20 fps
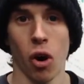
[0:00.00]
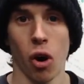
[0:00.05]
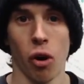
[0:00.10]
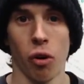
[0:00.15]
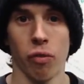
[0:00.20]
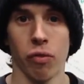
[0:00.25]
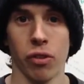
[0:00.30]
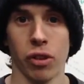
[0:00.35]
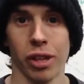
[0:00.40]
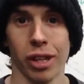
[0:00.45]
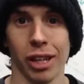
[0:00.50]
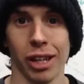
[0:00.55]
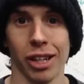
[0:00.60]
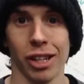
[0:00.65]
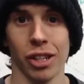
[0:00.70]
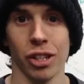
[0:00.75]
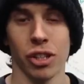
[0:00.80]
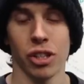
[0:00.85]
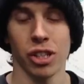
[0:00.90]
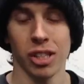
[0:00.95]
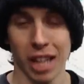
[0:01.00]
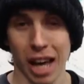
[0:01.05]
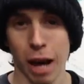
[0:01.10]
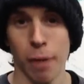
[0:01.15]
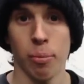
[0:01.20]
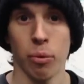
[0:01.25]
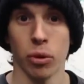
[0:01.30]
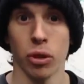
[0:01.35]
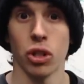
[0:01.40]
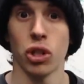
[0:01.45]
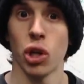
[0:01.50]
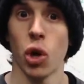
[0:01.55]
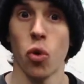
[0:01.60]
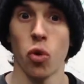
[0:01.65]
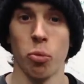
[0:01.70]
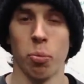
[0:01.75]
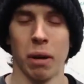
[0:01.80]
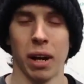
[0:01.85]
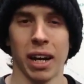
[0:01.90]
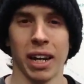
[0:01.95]
of the scap or the
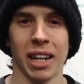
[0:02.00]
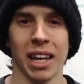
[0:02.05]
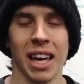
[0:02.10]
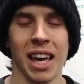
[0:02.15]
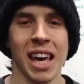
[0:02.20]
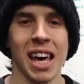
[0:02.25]
shoulder blade.